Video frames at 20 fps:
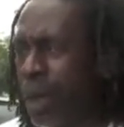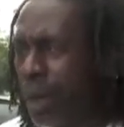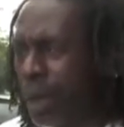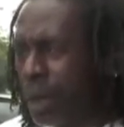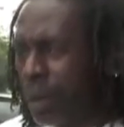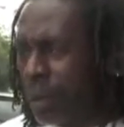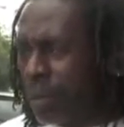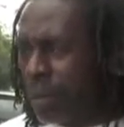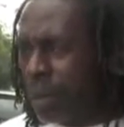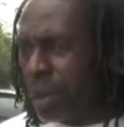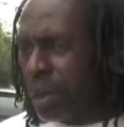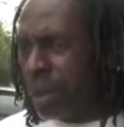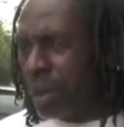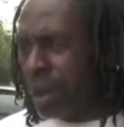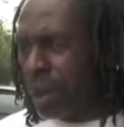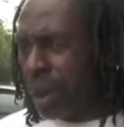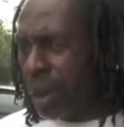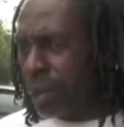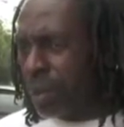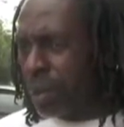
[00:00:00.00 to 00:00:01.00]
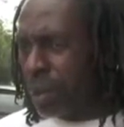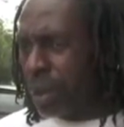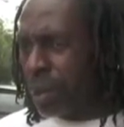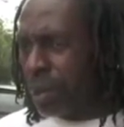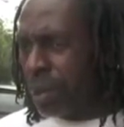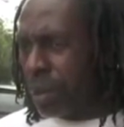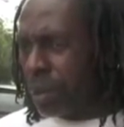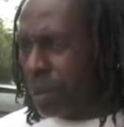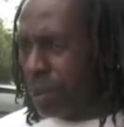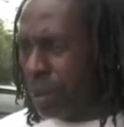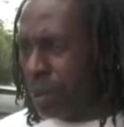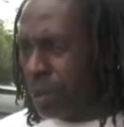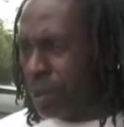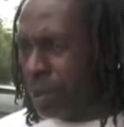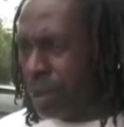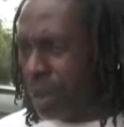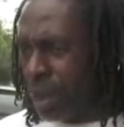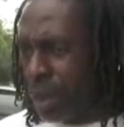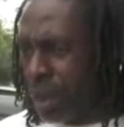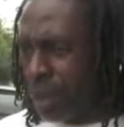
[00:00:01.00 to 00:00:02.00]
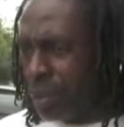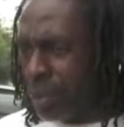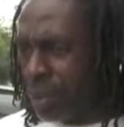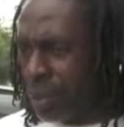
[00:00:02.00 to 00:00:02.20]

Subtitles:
And me, I believe my purpose in life